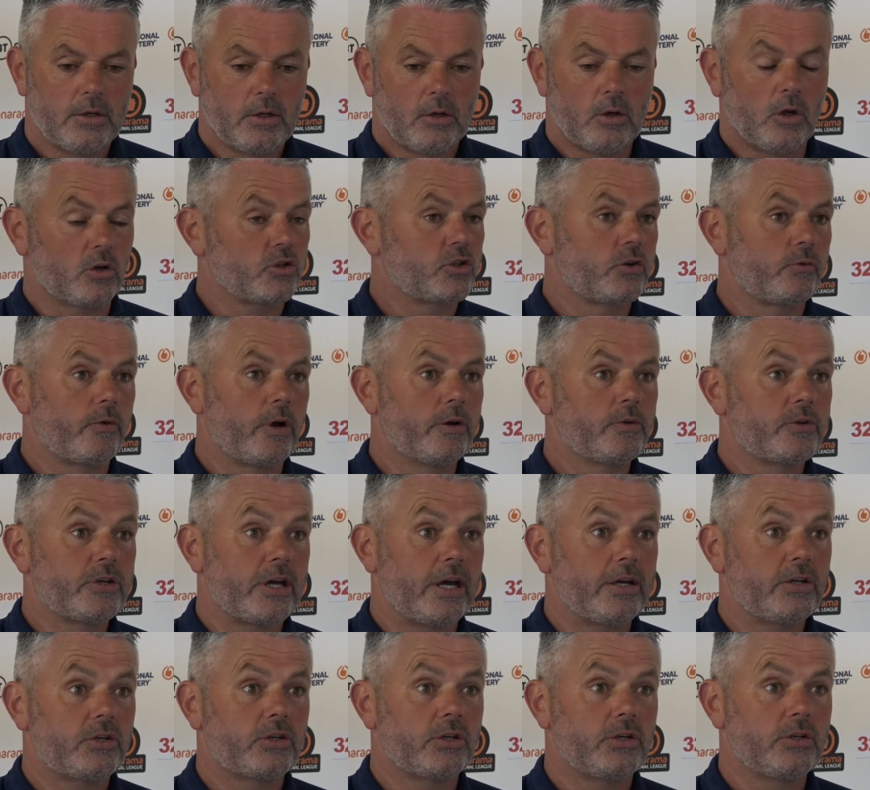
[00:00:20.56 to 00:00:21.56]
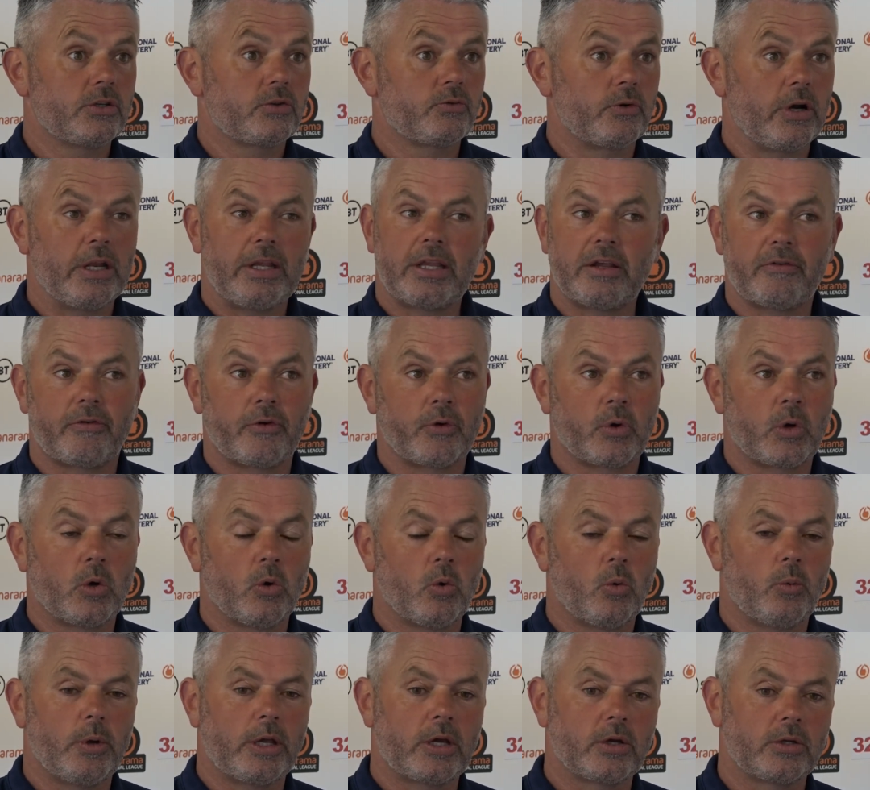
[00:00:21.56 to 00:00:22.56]
Lots of rotations, really
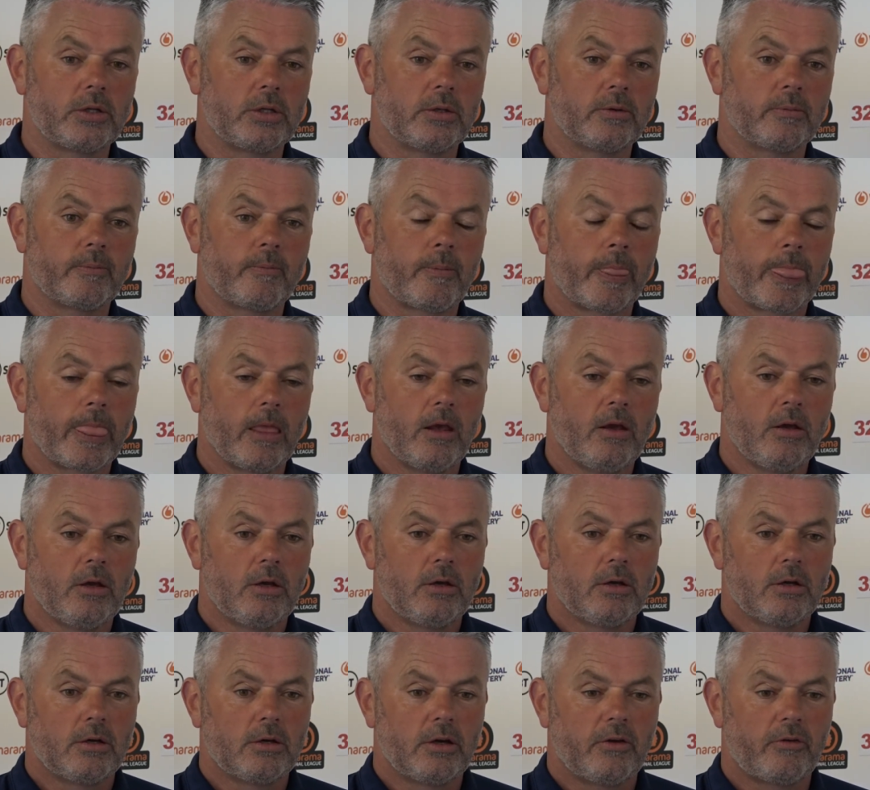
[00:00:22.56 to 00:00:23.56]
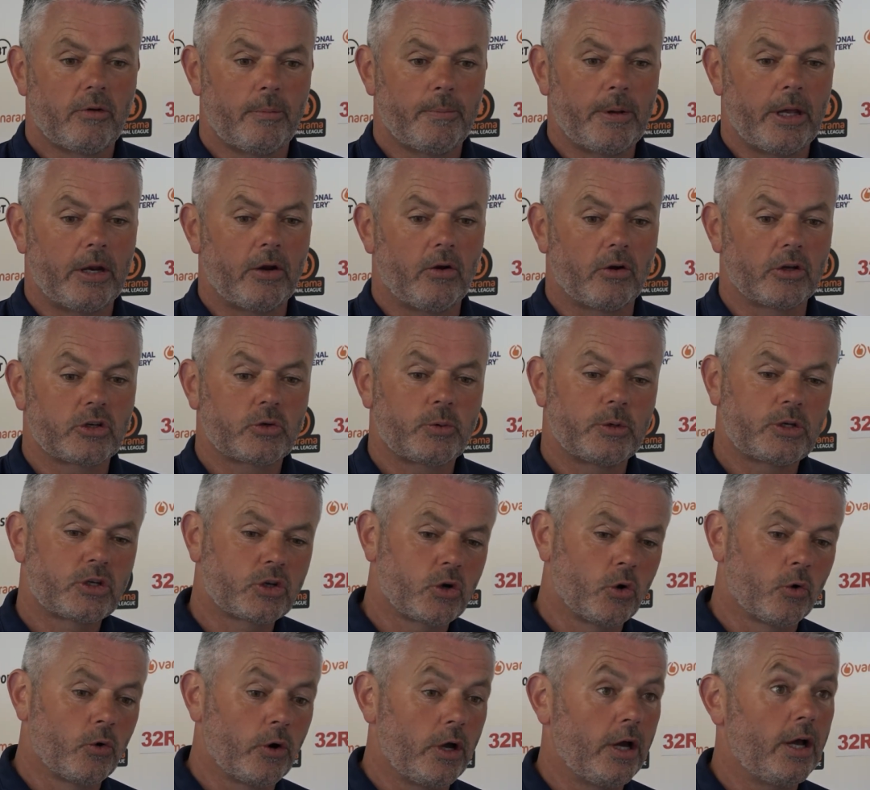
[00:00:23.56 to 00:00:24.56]
difficult. We couldn't, if I'm being honest, we
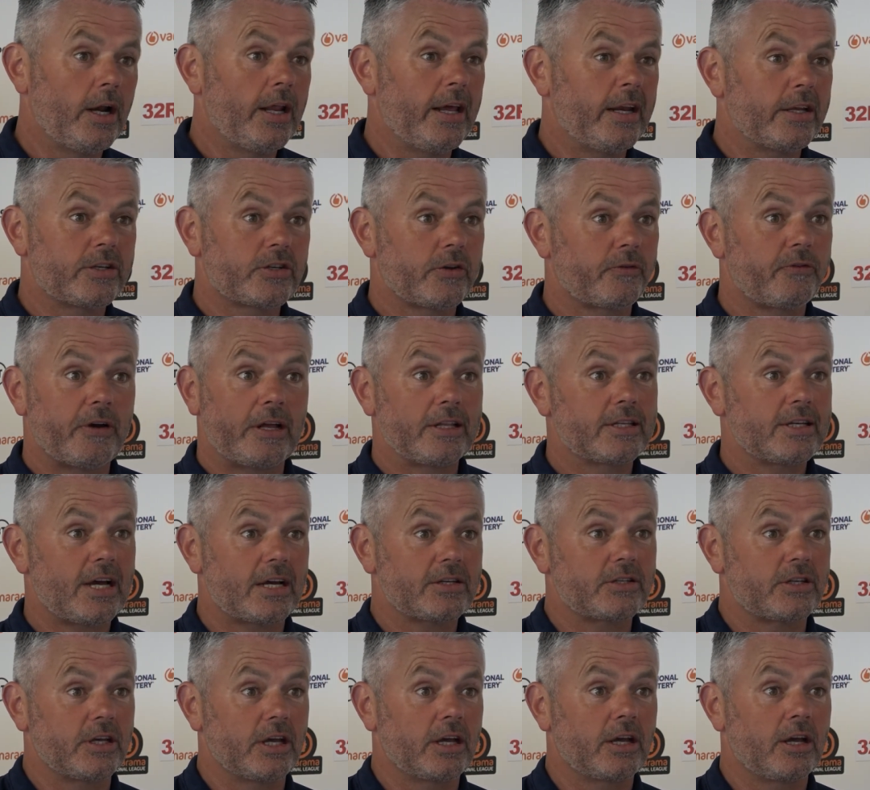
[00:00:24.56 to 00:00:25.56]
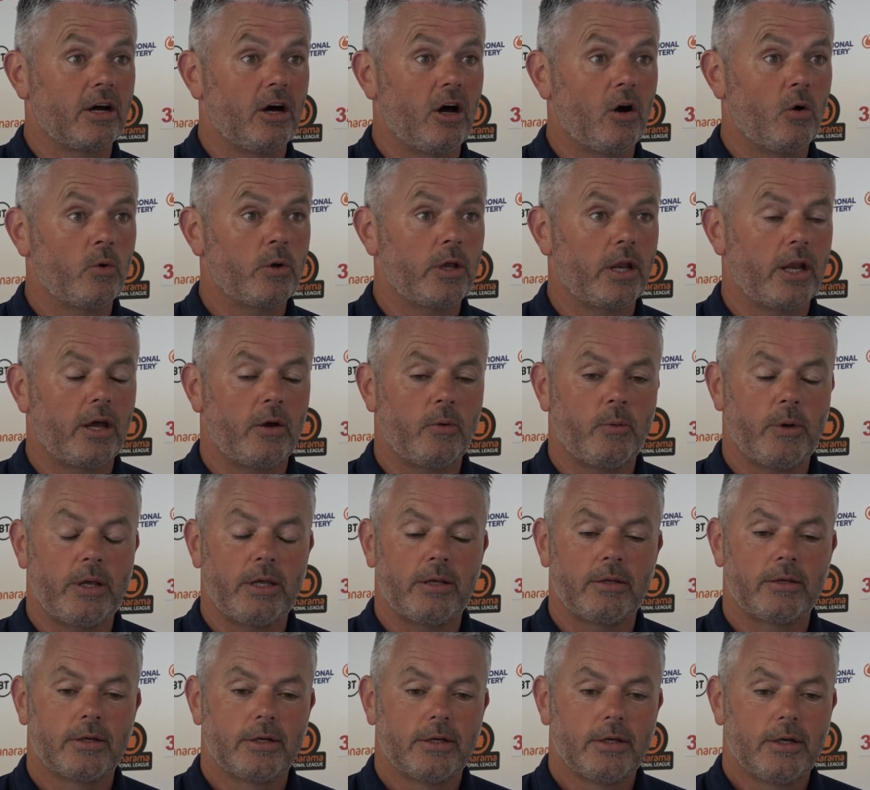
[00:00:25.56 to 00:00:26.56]
score early and it's a fantastic goal. You know,
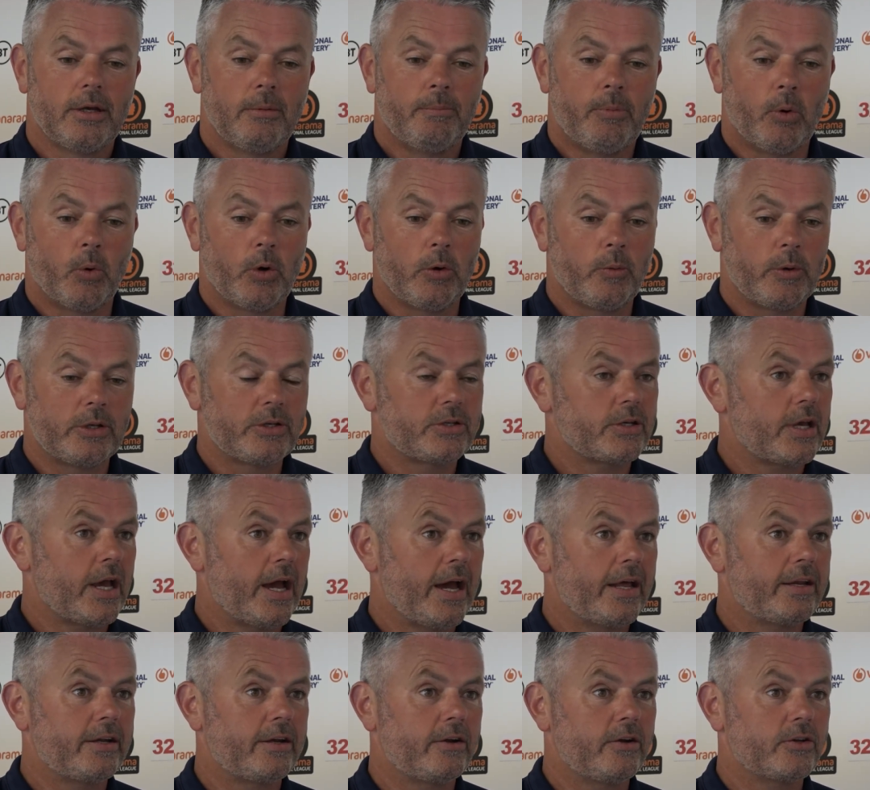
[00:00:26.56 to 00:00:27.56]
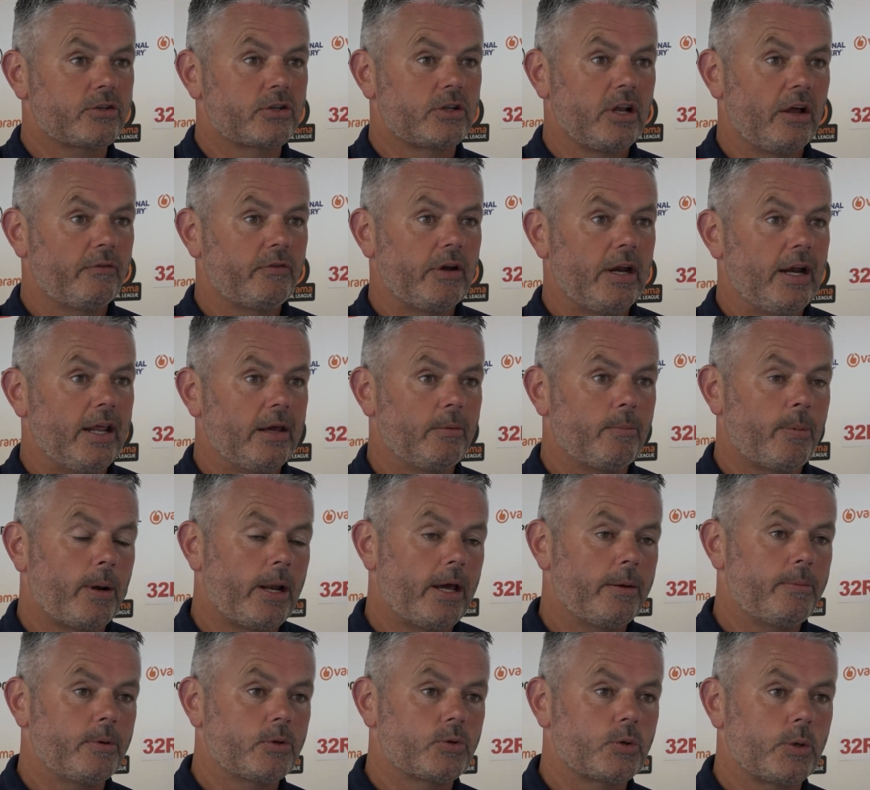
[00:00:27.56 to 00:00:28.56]
Bally wins a header. It's a lovely link
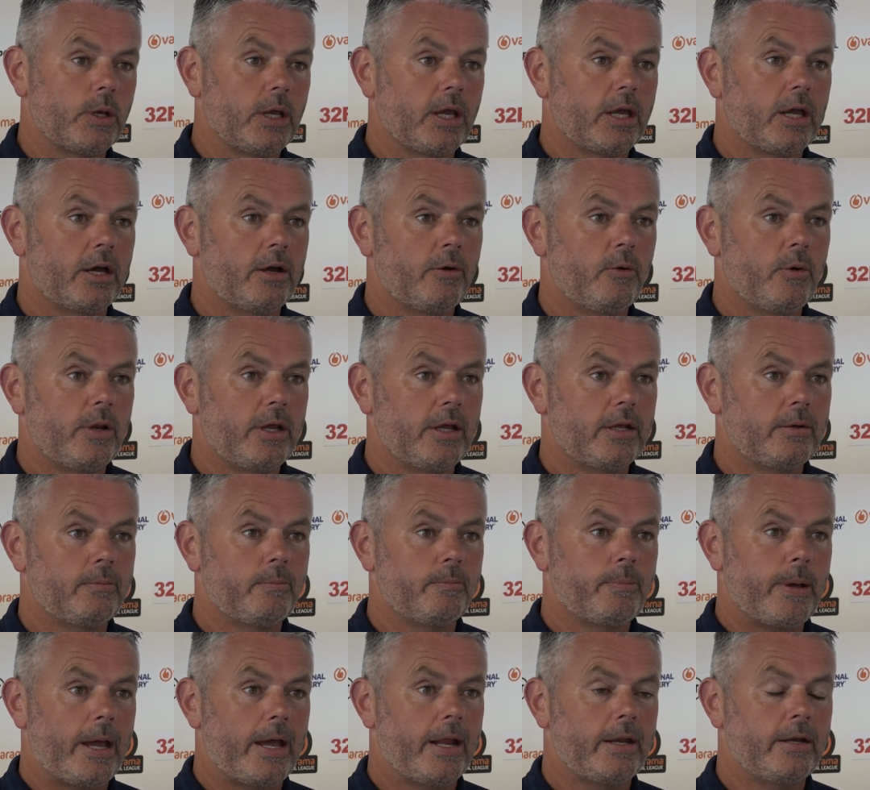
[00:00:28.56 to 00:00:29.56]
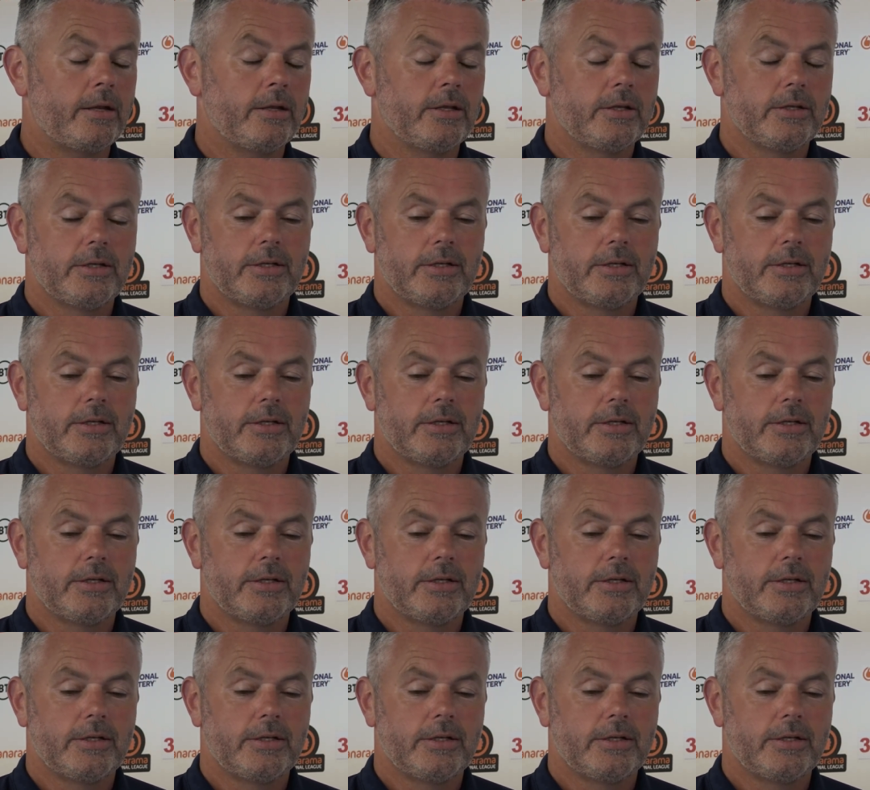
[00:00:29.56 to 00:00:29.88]
play between Cody and Ben.